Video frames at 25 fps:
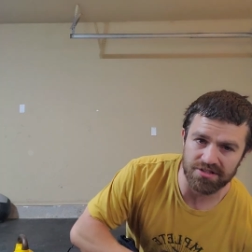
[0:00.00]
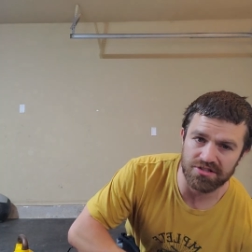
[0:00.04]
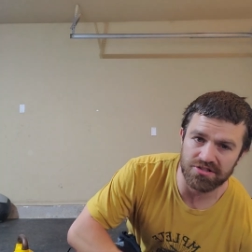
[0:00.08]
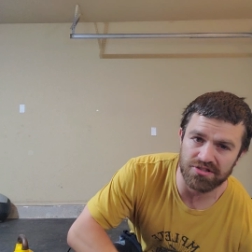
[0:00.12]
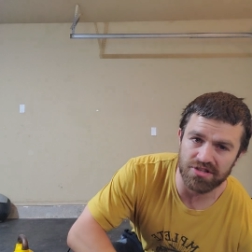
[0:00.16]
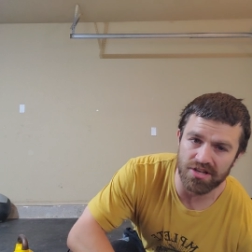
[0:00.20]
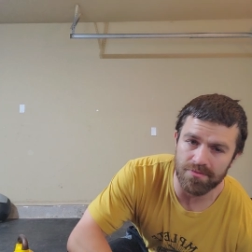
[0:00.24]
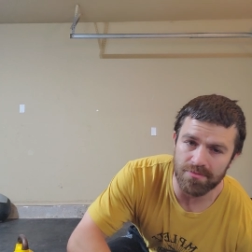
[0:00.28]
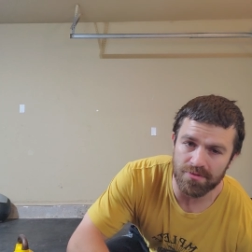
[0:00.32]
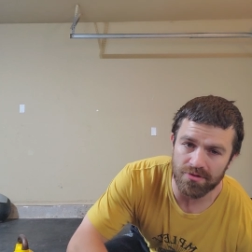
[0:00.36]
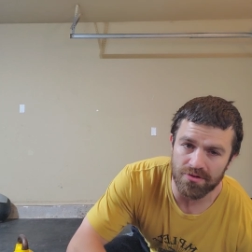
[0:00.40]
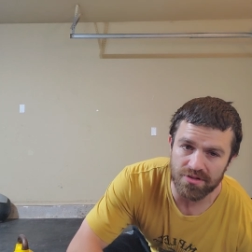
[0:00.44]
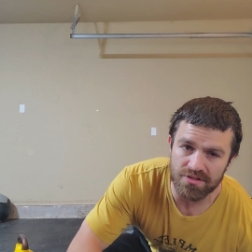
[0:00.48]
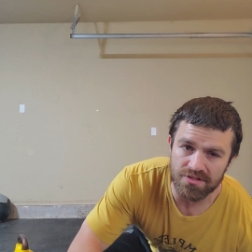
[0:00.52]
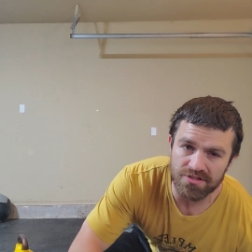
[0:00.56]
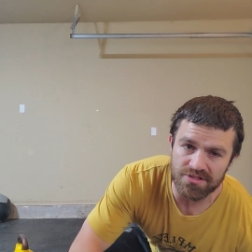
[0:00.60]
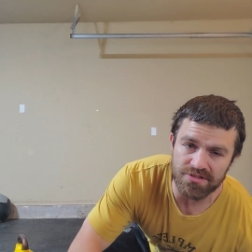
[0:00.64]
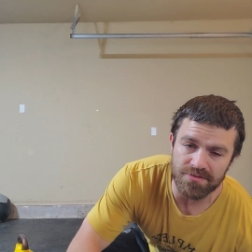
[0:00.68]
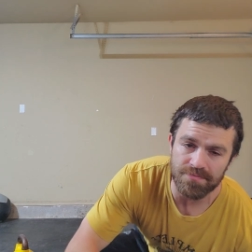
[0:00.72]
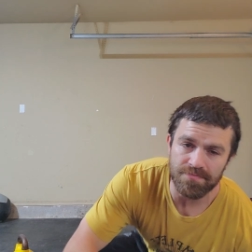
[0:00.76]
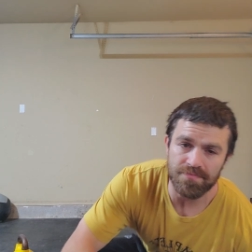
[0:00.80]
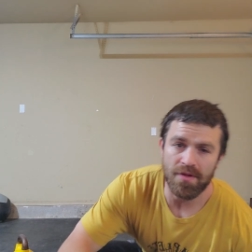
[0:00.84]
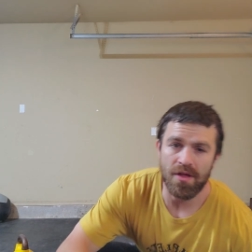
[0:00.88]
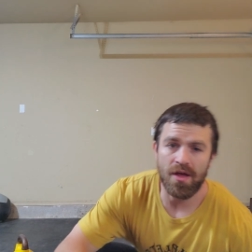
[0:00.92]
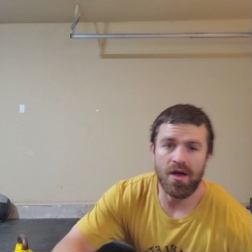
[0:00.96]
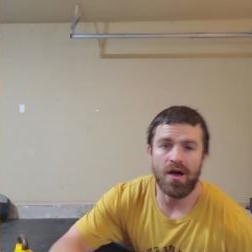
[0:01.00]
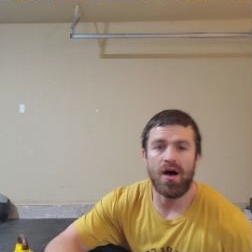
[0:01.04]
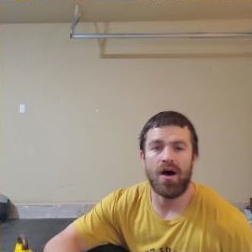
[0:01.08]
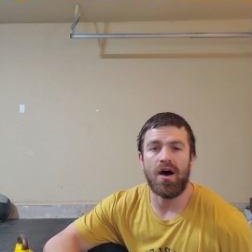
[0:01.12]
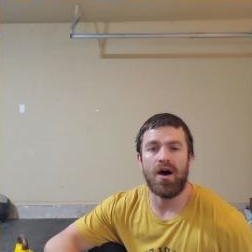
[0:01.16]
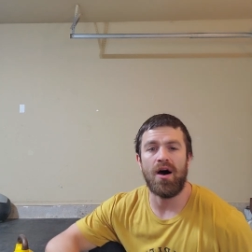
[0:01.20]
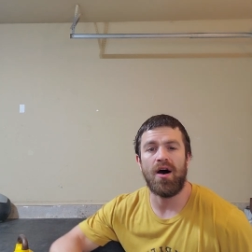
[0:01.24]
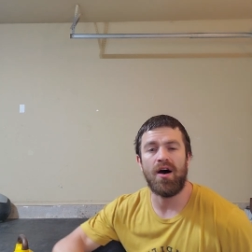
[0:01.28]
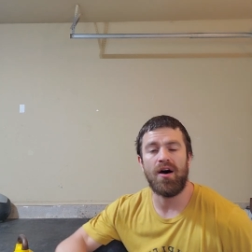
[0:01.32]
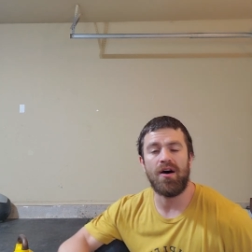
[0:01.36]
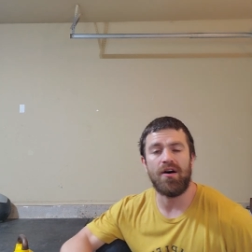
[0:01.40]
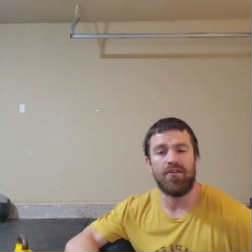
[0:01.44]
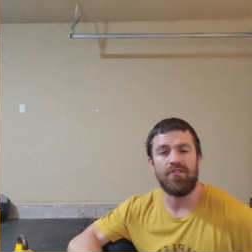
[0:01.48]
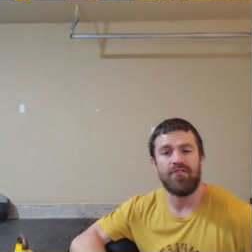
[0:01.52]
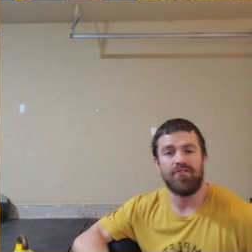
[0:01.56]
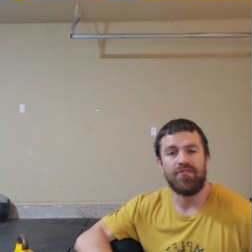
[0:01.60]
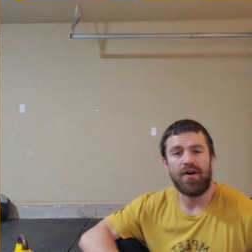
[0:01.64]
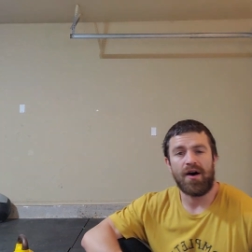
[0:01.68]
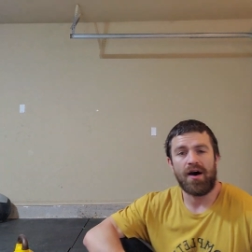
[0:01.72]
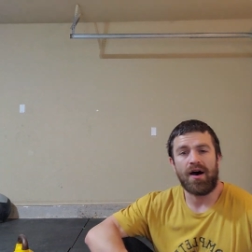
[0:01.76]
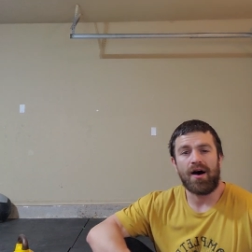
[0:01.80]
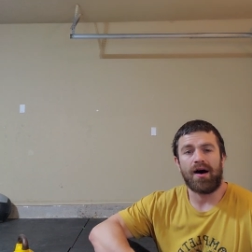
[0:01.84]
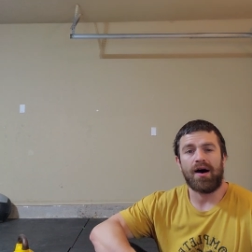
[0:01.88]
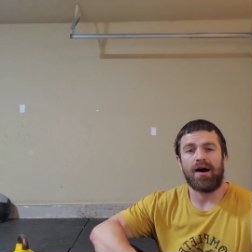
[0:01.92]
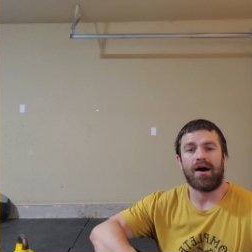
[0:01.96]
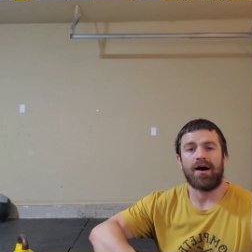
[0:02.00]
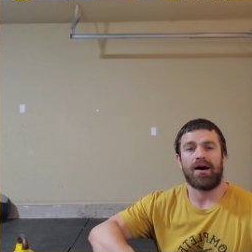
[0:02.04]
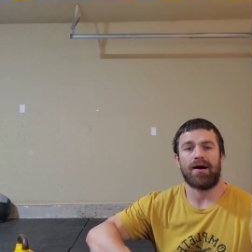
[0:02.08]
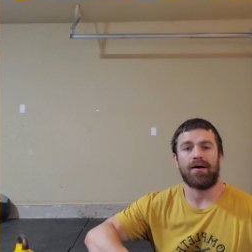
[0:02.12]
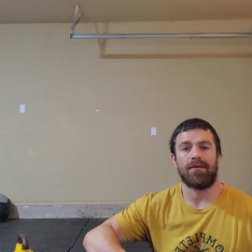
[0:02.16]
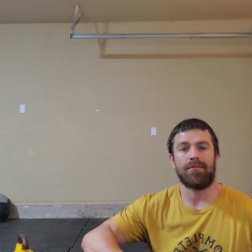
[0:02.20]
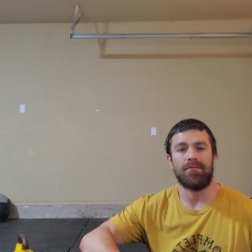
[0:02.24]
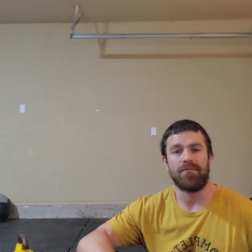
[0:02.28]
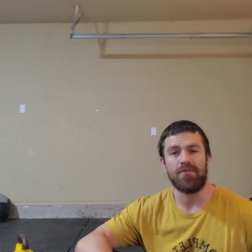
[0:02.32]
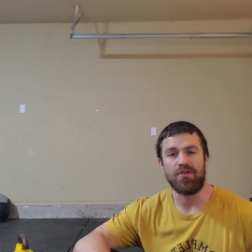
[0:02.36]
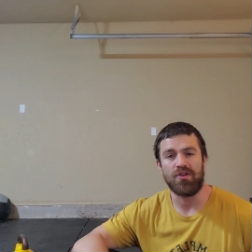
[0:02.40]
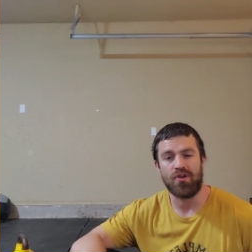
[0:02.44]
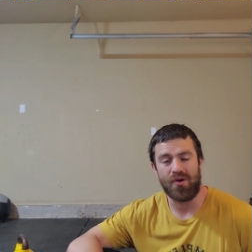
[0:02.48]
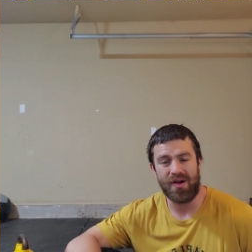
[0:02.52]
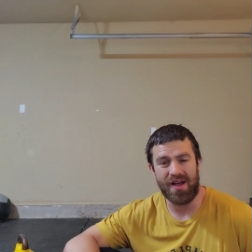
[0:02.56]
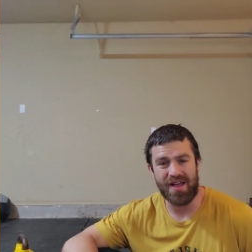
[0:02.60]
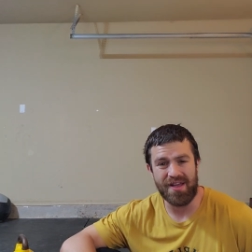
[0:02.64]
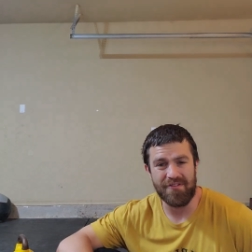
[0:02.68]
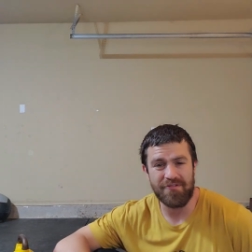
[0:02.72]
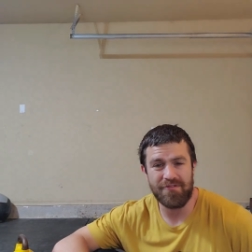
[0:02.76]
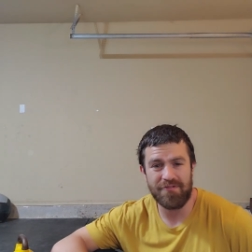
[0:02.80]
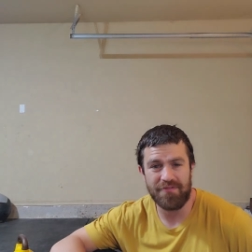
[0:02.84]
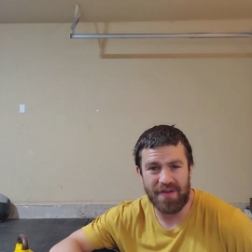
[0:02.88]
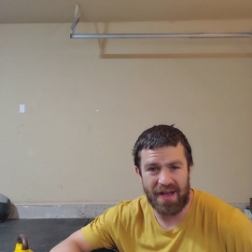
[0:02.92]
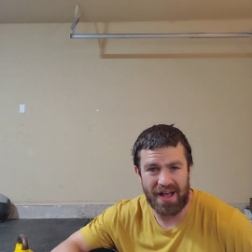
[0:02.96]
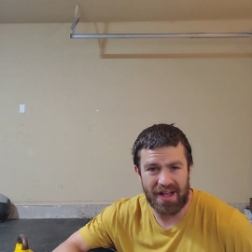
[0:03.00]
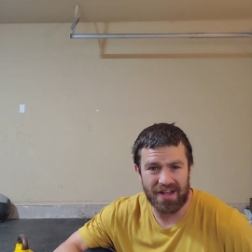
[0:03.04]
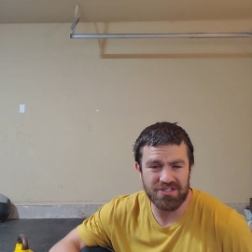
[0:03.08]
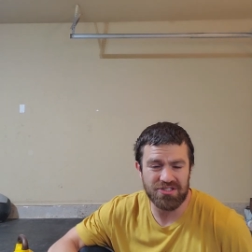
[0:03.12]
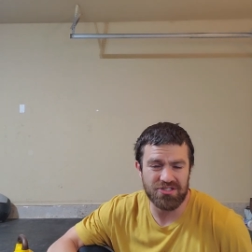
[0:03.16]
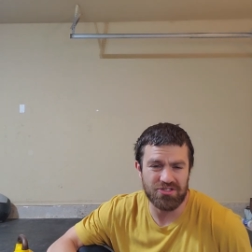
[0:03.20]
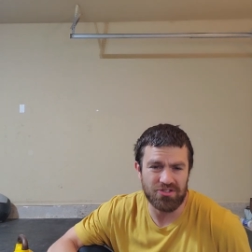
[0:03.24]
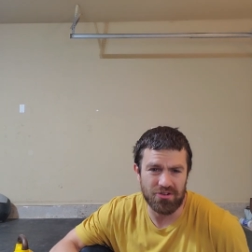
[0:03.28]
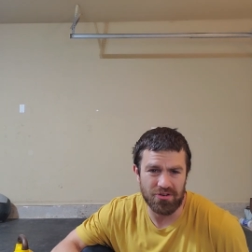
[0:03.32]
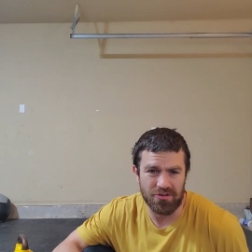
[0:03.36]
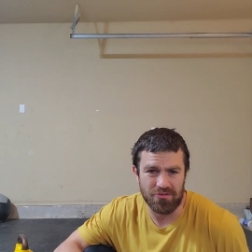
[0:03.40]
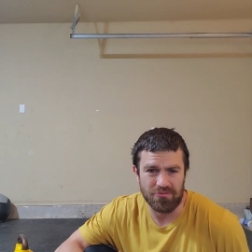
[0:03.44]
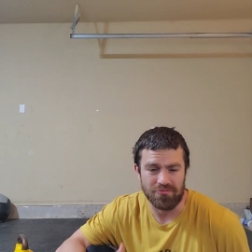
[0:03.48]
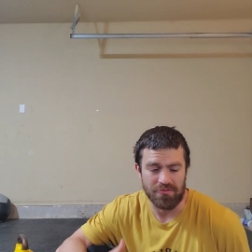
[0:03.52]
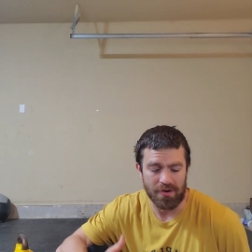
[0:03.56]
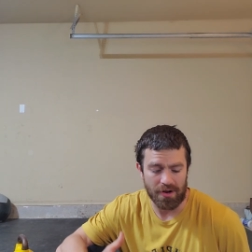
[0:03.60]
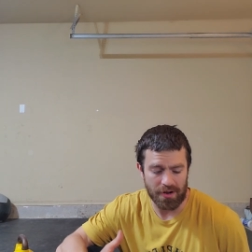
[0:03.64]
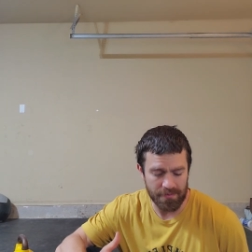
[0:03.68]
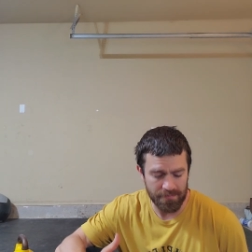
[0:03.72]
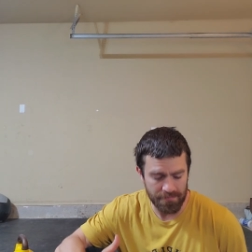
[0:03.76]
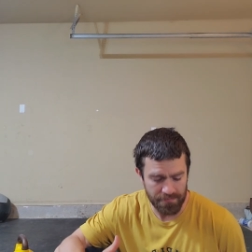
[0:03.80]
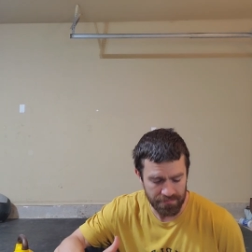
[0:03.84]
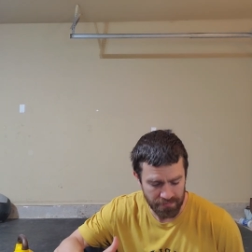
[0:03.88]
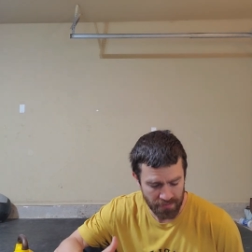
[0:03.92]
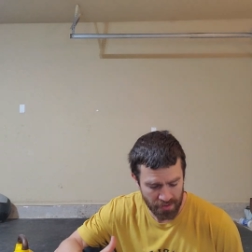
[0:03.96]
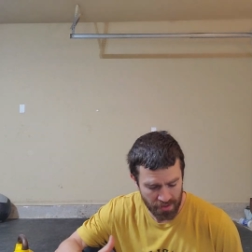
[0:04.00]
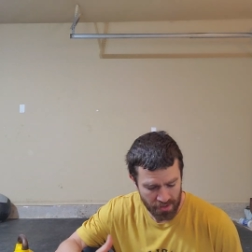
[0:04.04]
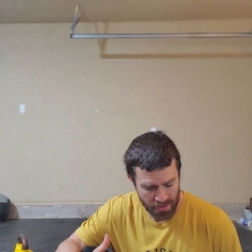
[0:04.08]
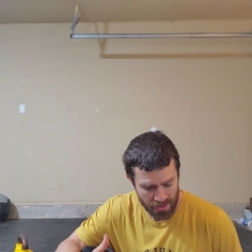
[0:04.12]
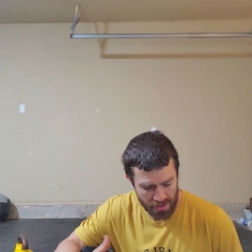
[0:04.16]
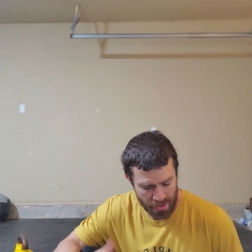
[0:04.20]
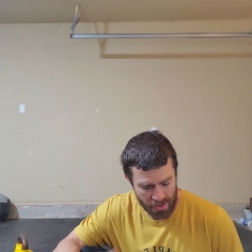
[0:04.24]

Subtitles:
stimulus of a faster run.